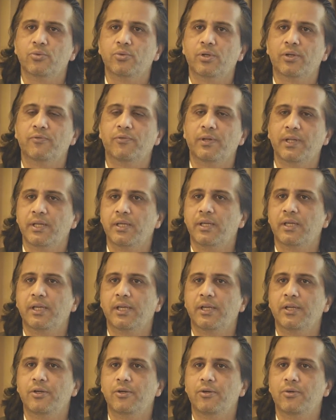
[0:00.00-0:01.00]
who are very
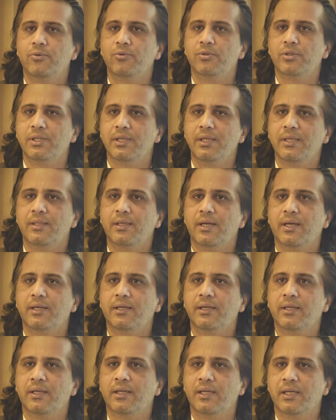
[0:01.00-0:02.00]
keen to see
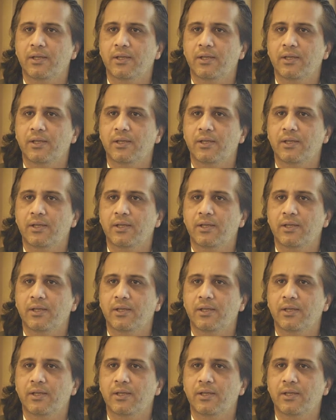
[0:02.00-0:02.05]
that